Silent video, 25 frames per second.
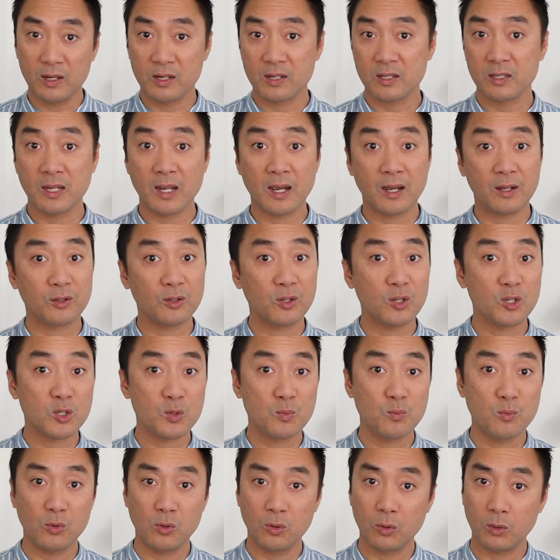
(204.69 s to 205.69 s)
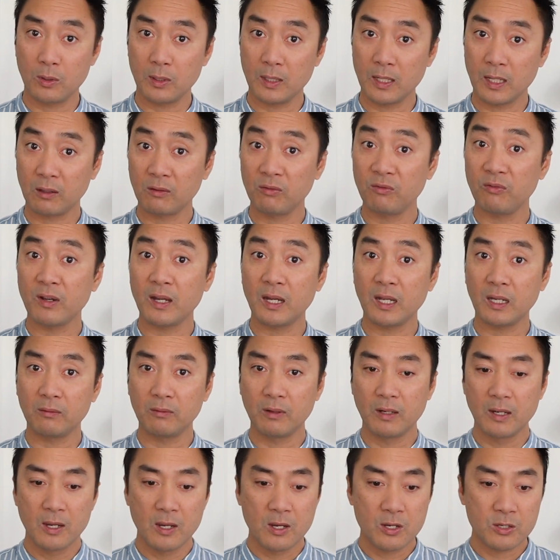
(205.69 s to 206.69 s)
Start small, like 5,
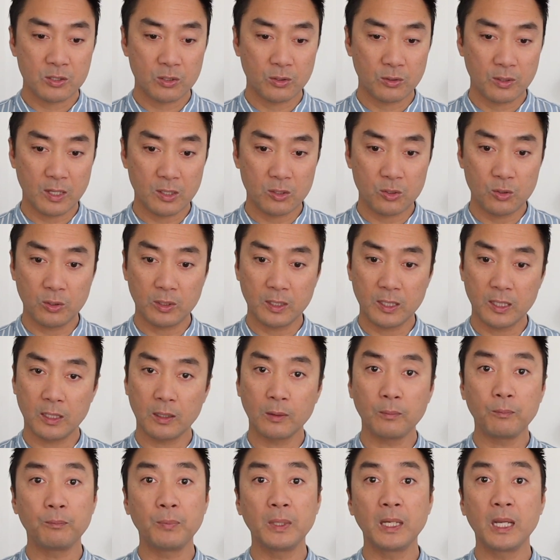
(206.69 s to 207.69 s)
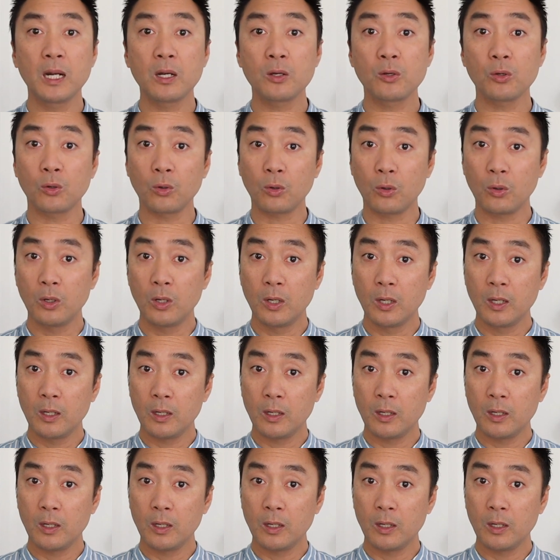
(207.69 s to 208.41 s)
so that you can build your